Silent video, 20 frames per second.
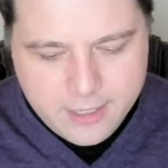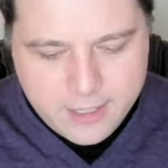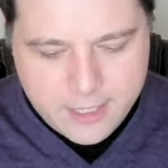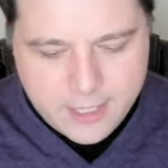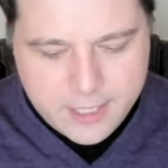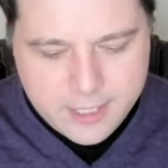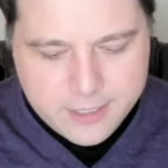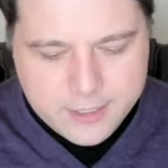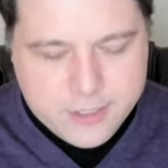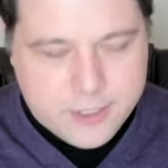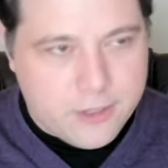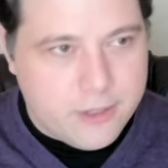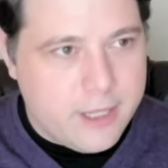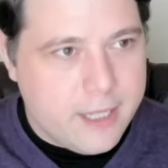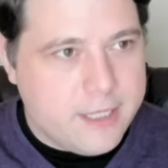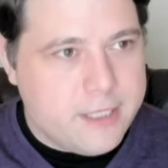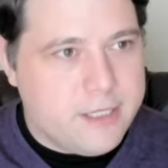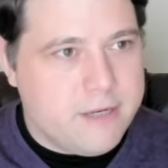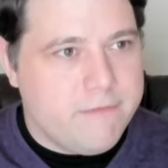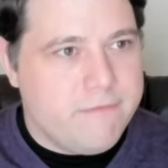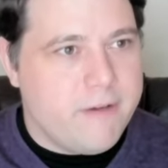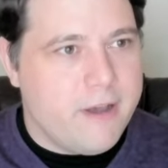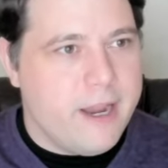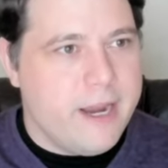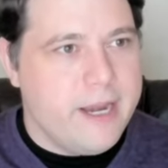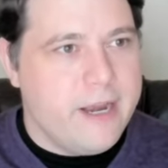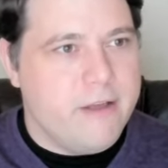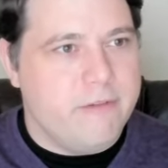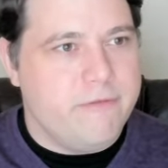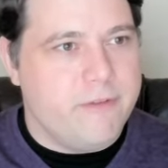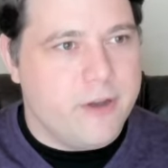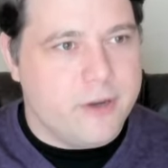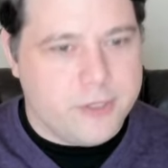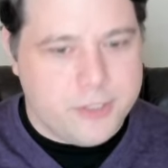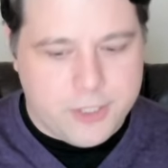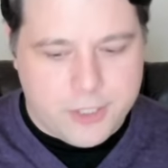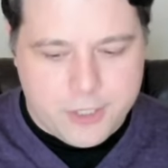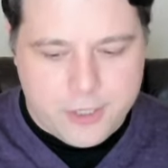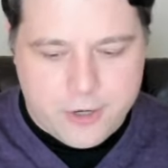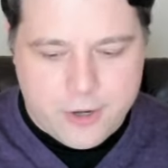And so let's define a
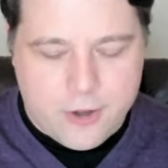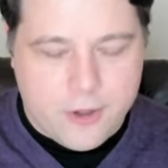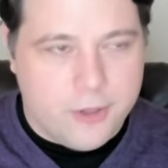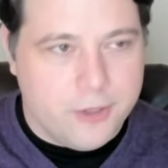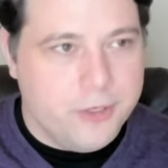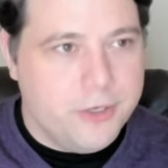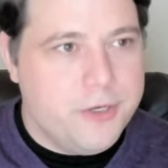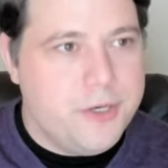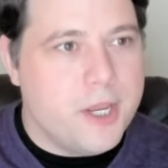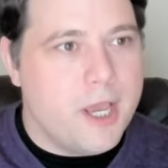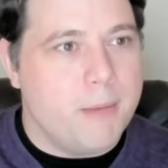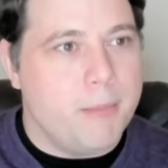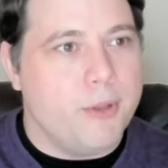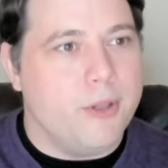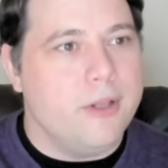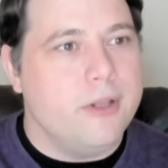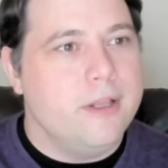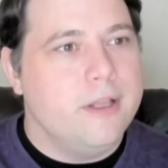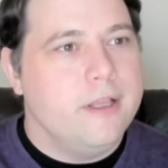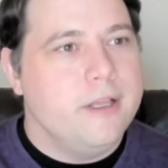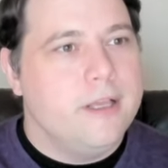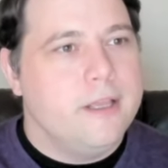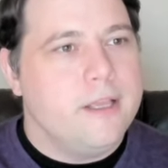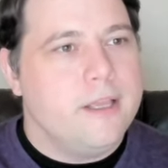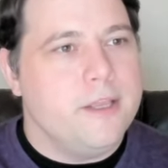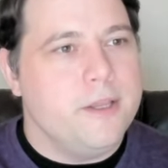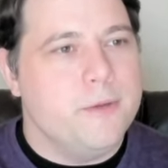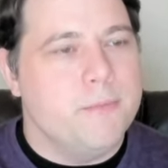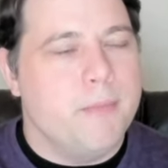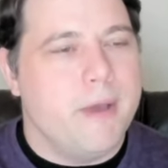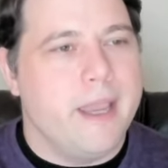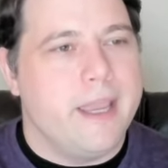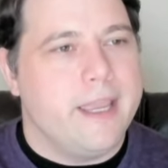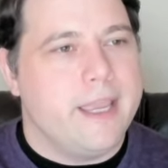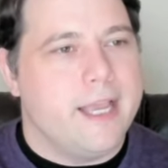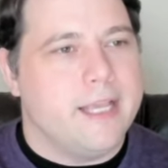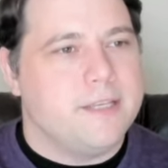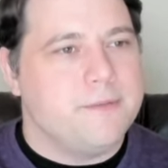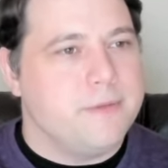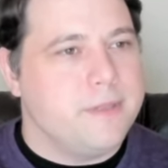function called double. You might
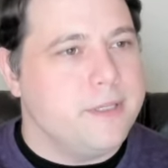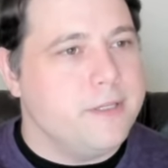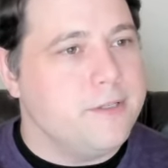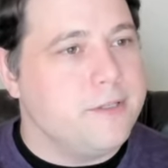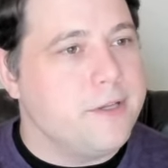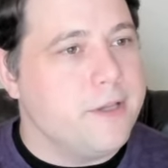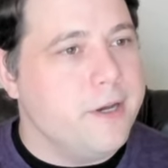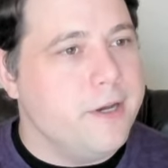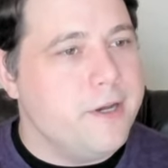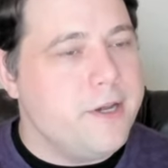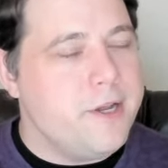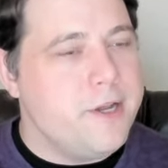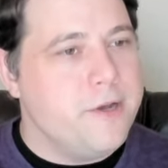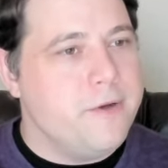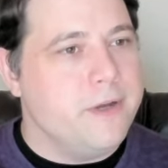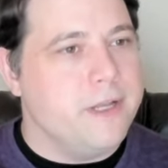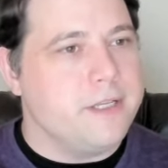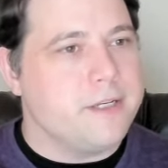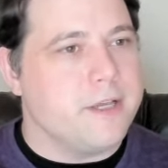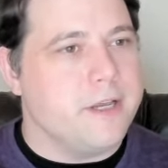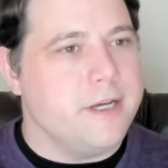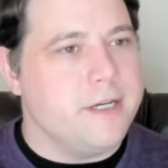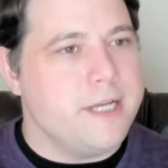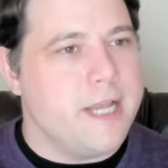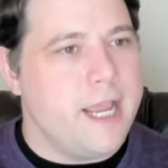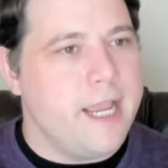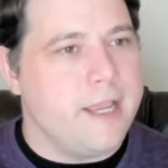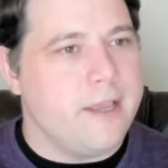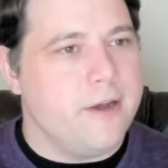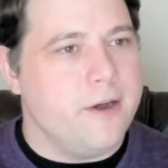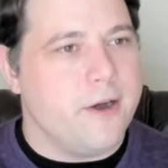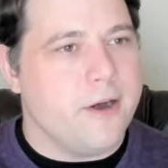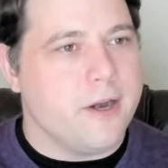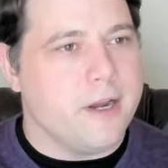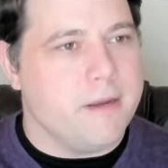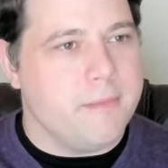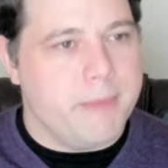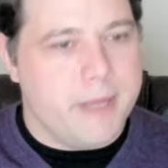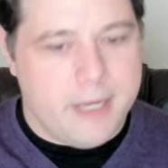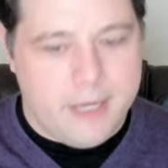guess what this is going to do. It's going to take an
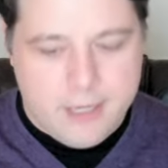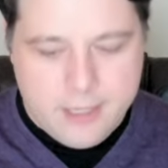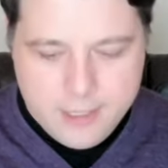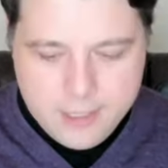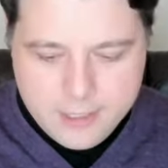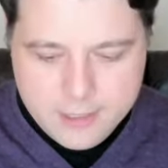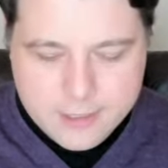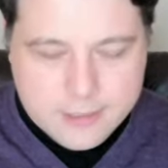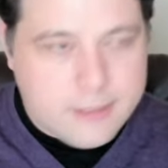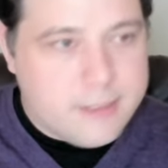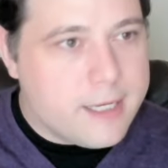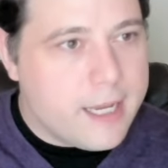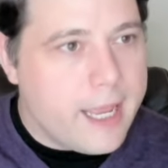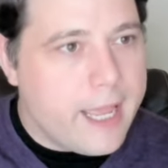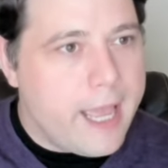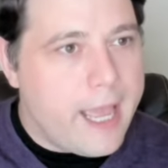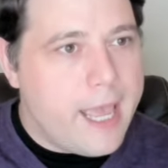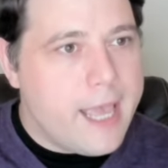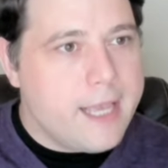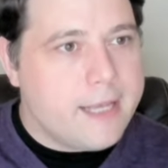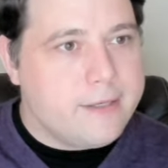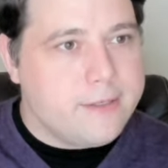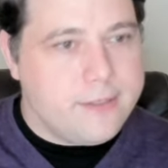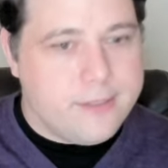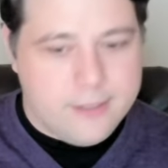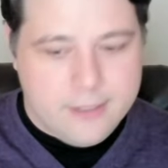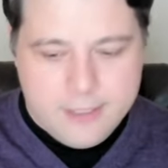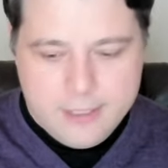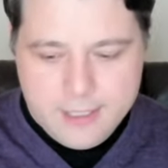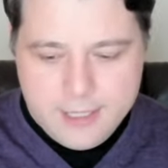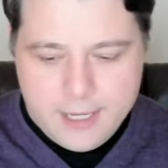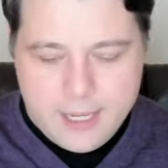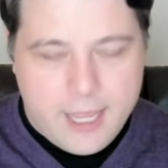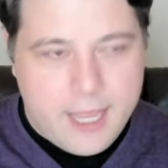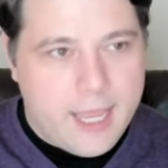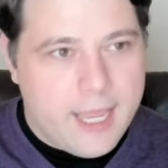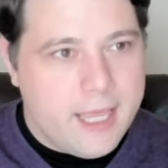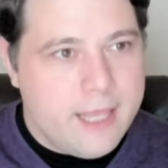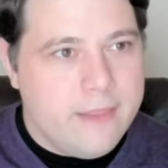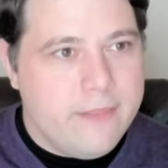argument, let's say x,
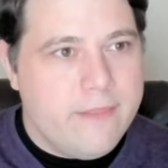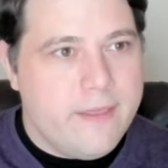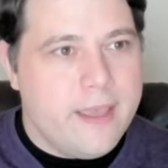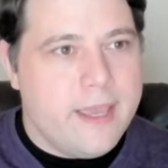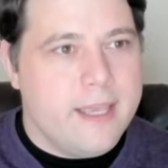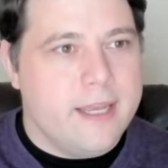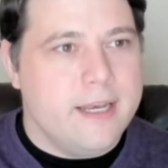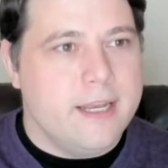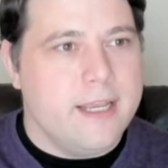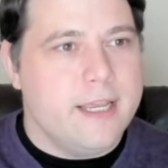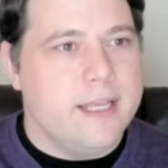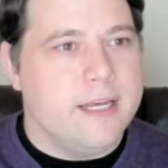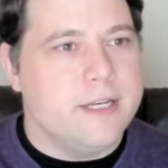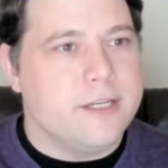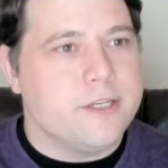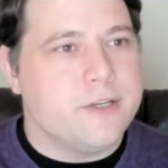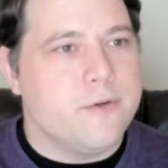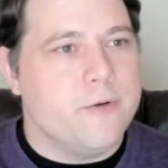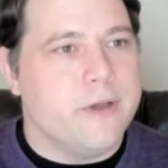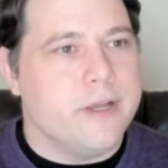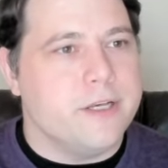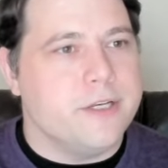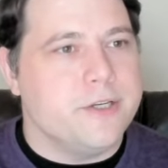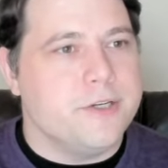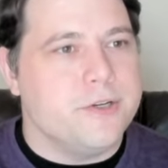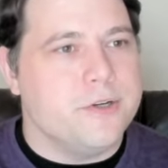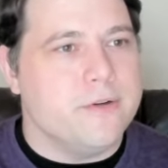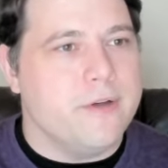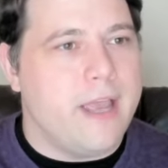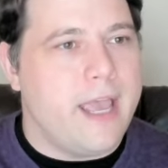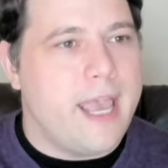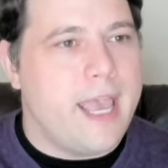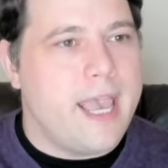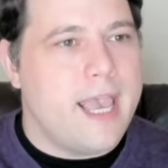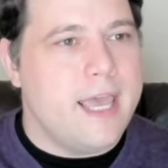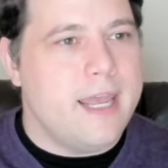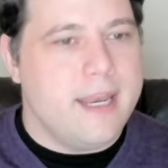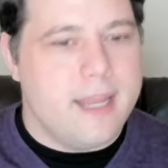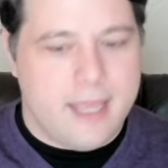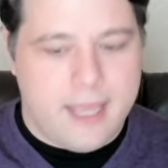and then it is going to
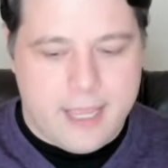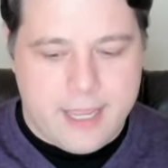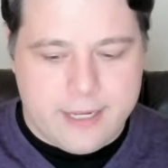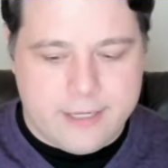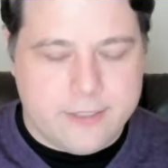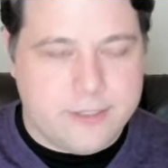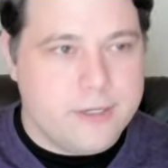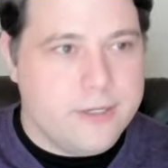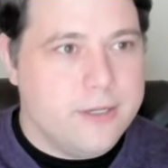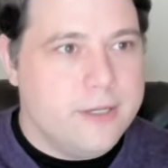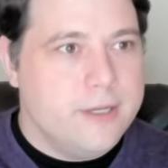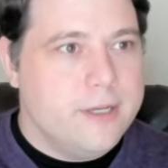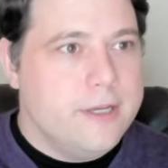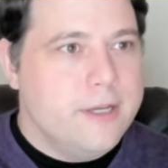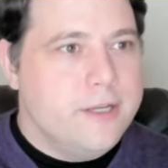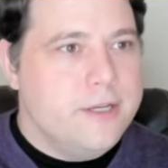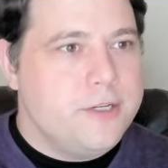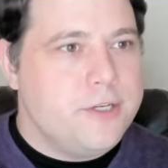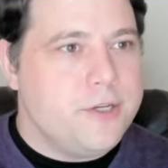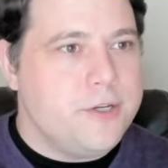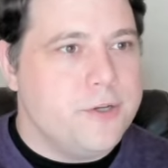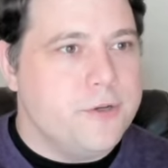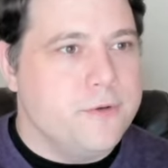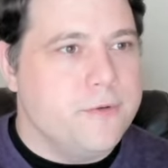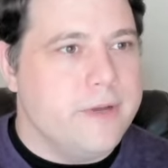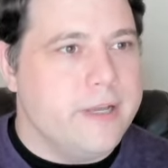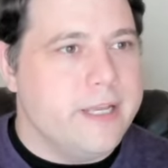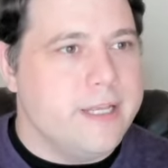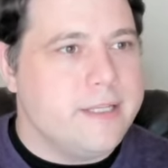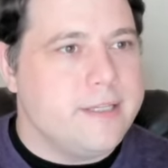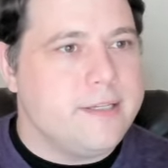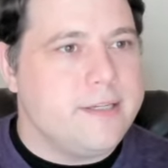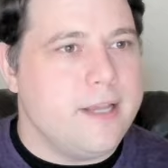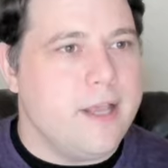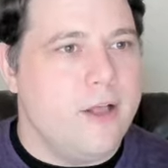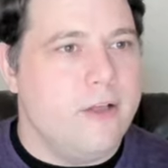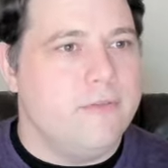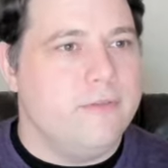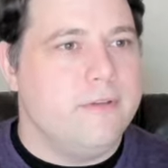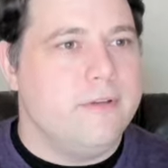add x to
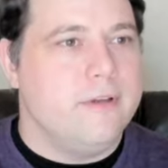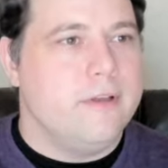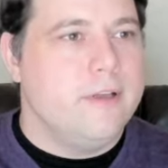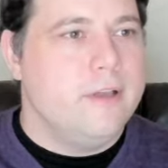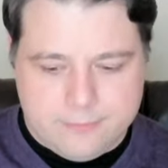itself.